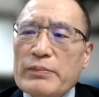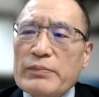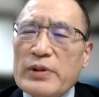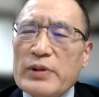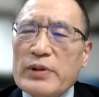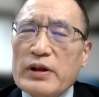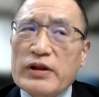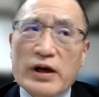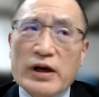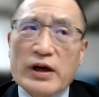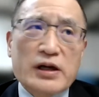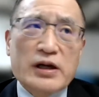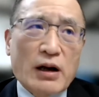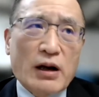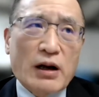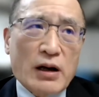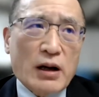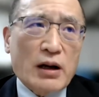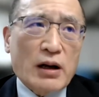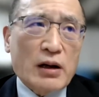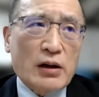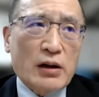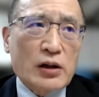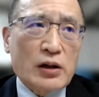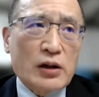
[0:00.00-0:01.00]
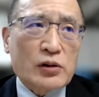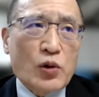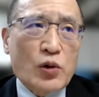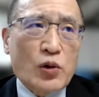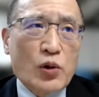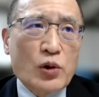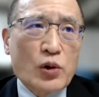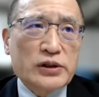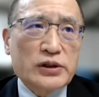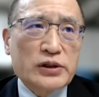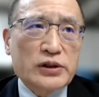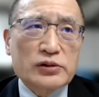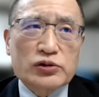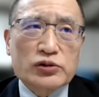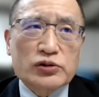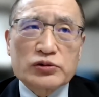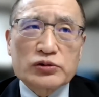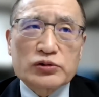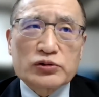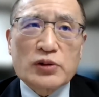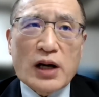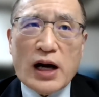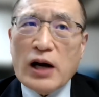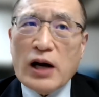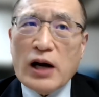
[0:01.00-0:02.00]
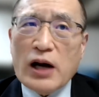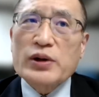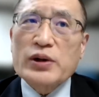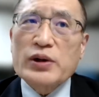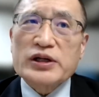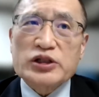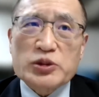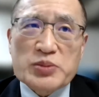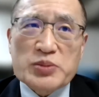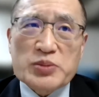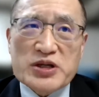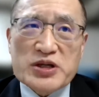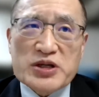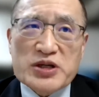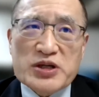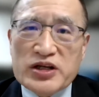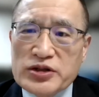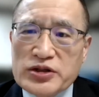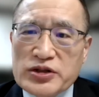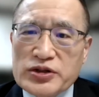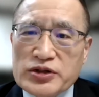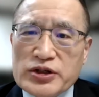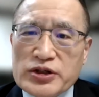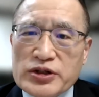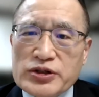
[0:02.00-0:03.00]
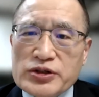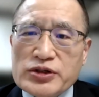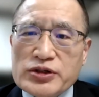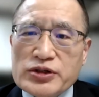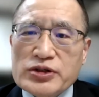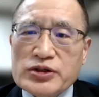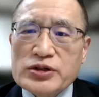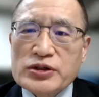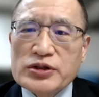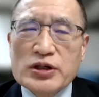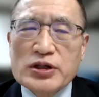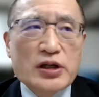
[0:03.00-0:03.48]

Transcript: They are, according to our experiences,